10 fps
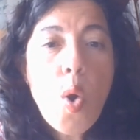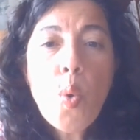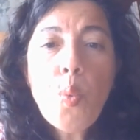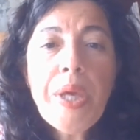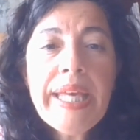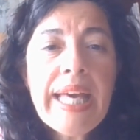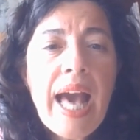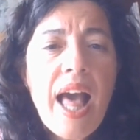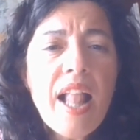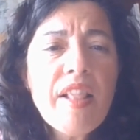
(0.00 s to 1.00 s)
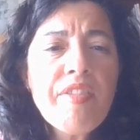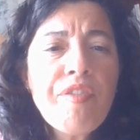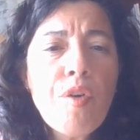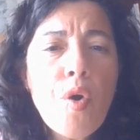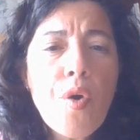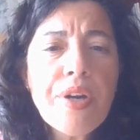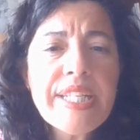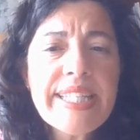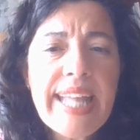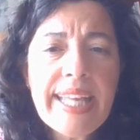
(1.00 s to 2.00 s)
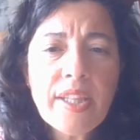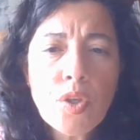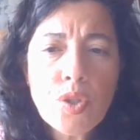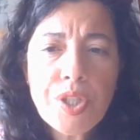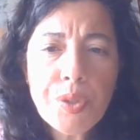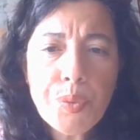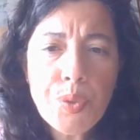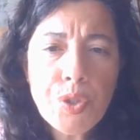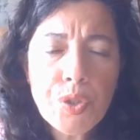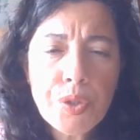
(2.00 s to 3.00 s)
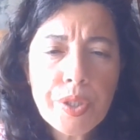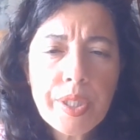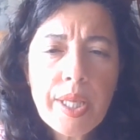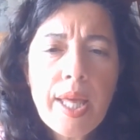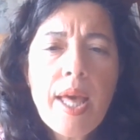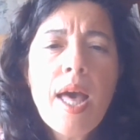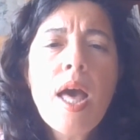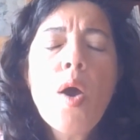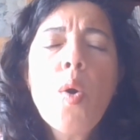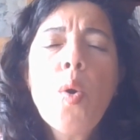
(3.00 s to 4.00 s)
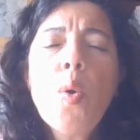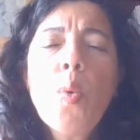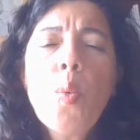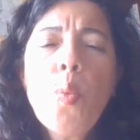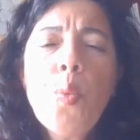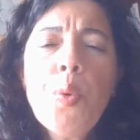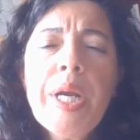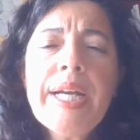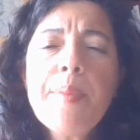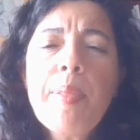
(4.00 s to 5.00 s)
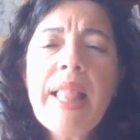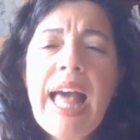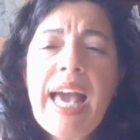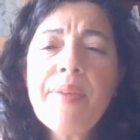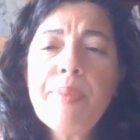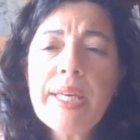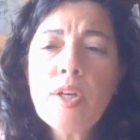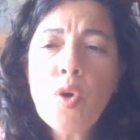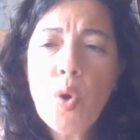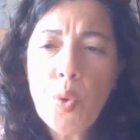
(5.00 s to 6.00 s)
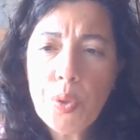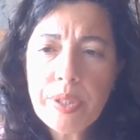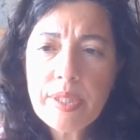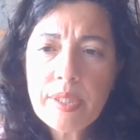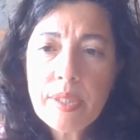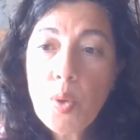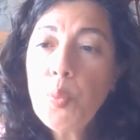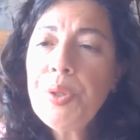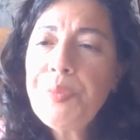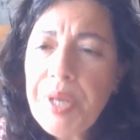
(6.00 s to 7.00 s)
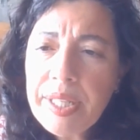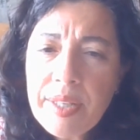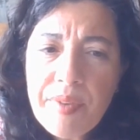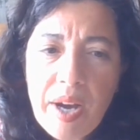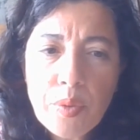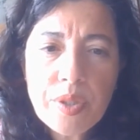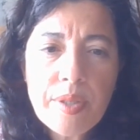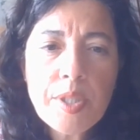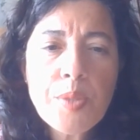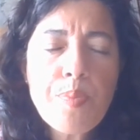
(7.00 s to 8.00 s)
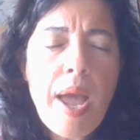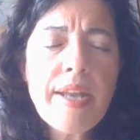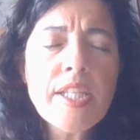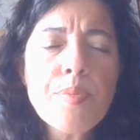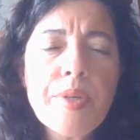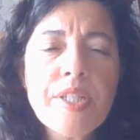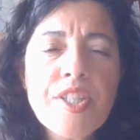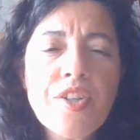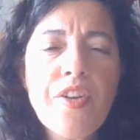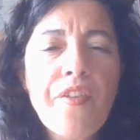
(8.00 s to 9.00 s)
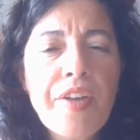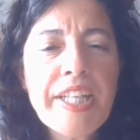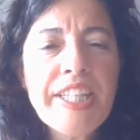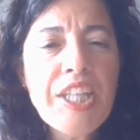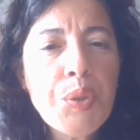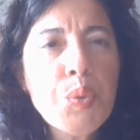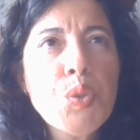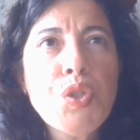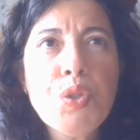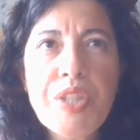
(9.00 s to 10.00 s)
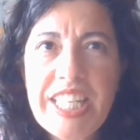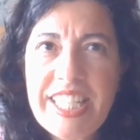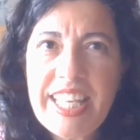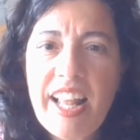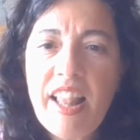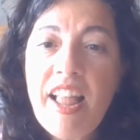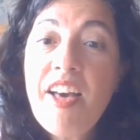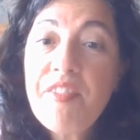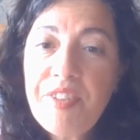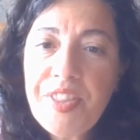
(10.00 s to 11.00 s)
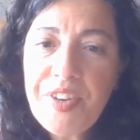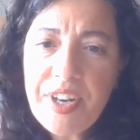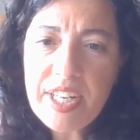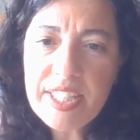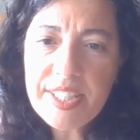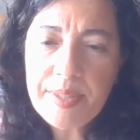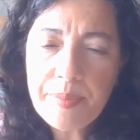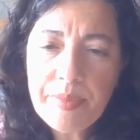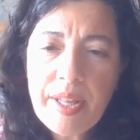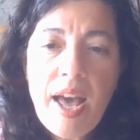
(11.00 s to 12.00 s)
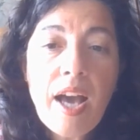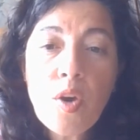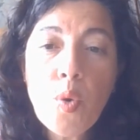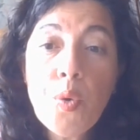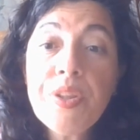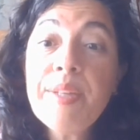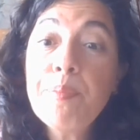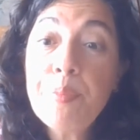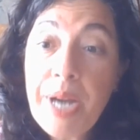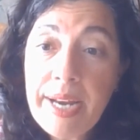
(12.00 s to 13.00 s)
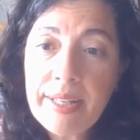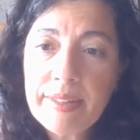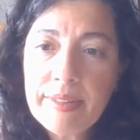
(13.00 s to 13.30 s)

We call for state constitution were applied by courts. We dream about a Spanish version of a new judicial federalism, according Brennan,